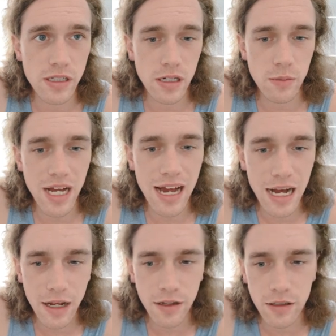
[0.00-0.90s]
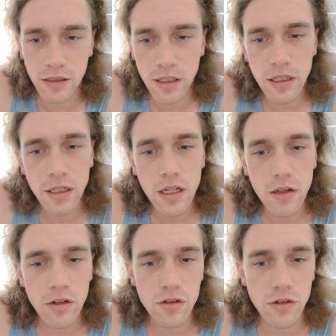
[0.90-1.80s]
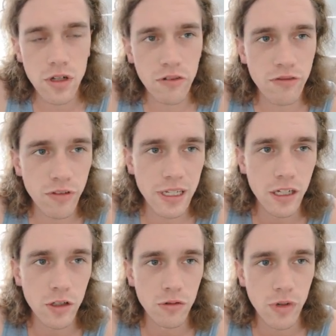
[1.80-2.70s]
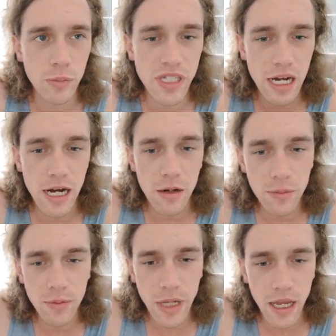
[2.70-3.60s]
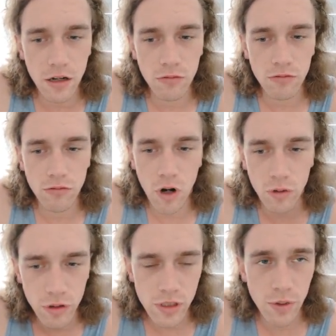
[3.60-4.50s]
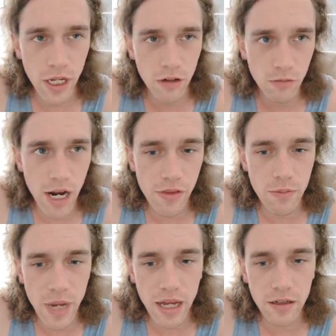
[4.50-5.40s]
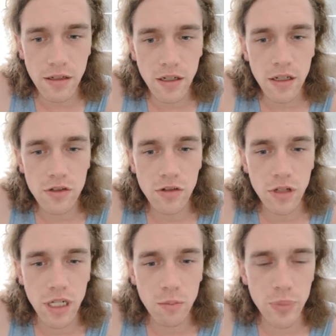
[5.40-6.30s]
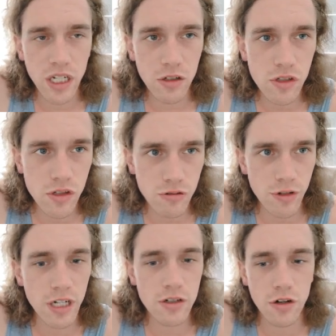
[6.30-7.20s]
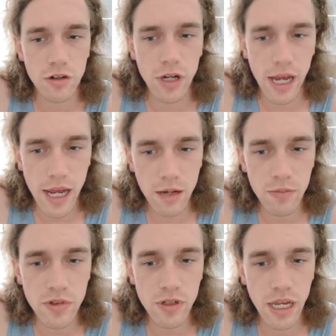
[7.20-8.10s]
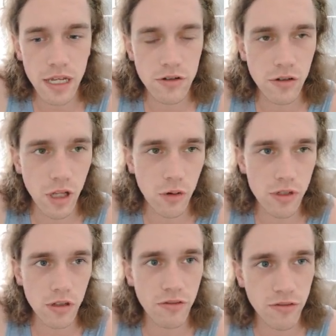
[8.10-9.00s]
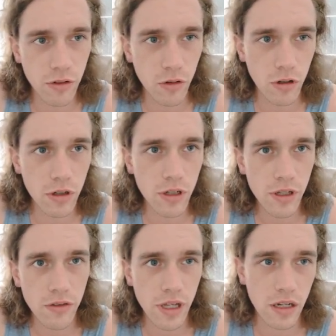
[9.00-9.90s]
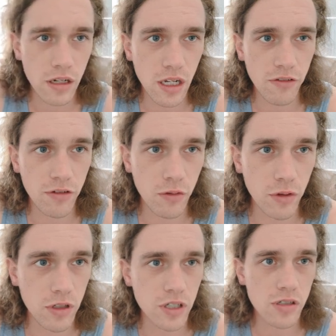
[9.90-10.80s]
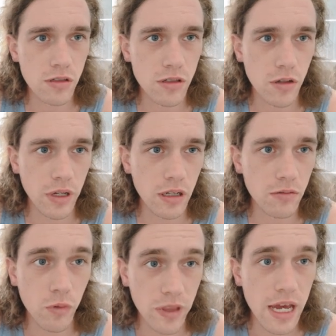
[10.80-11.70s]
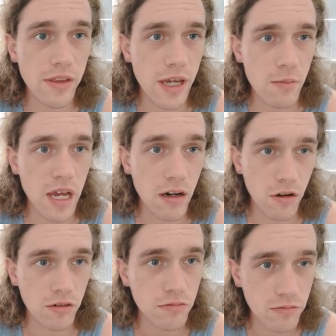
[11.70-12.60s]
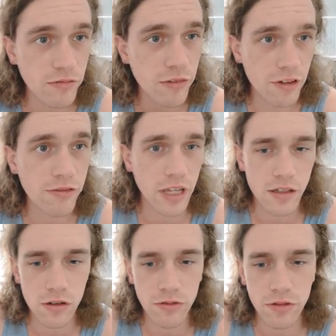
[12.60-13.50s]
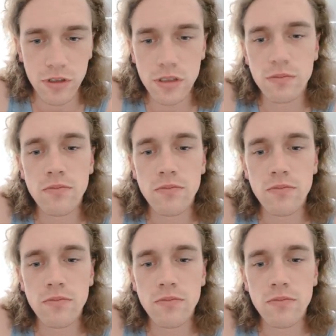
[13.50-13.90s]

sit-up harder, because you can flare your ribs up and roll your spine around the mat, so you get a bigger stretch on your abs as you lower to the floor than if you were just doing it without the ab mat on a flat surface.